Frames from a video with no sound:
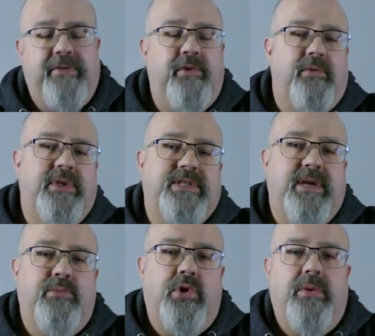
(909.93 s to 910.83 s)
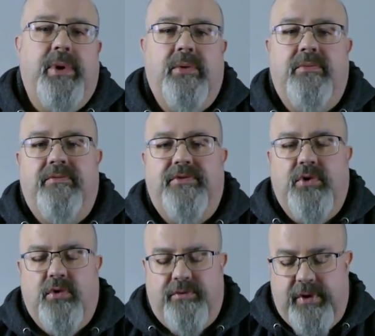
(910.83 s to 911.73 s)
If you want to see more about
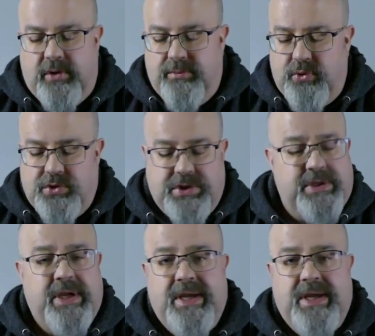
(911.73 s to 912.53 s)
photography on a budget,